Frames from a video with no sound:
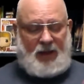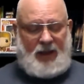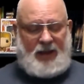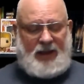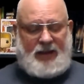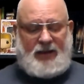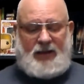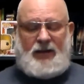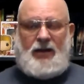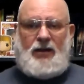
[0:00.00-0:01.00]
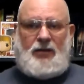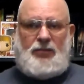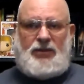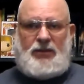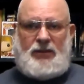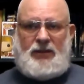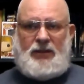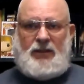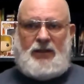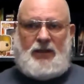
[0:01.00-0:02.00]
in that the nubs
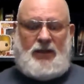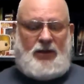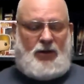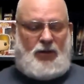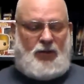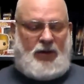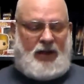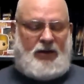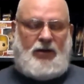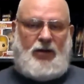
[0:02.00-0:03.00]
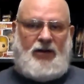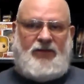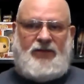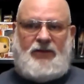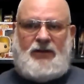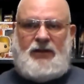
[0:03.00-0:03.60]
are rounded off.